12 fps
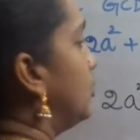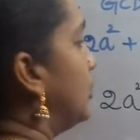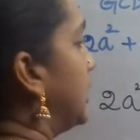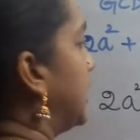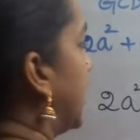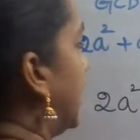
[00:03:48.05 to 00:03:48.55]

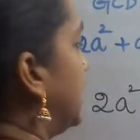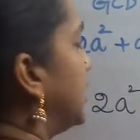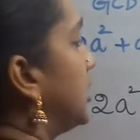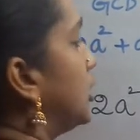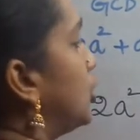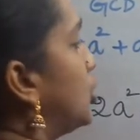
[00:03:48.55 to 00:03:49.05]
we will
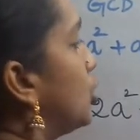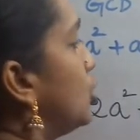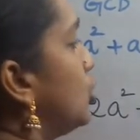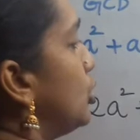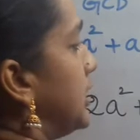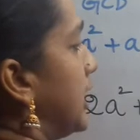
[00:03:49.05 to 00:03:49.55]
get
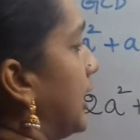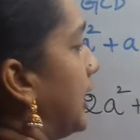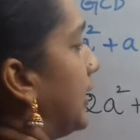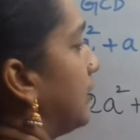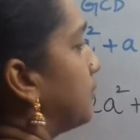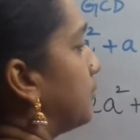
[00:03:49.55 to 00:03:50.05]

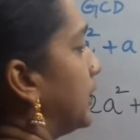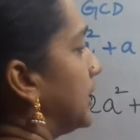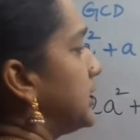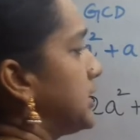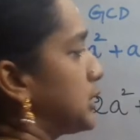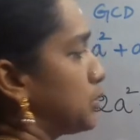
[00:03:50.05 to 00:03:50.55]
2a
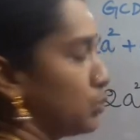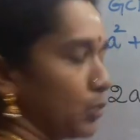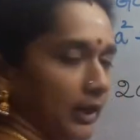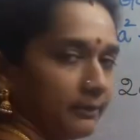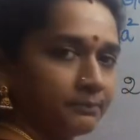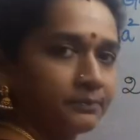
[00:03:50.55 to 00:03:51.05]
plus 1.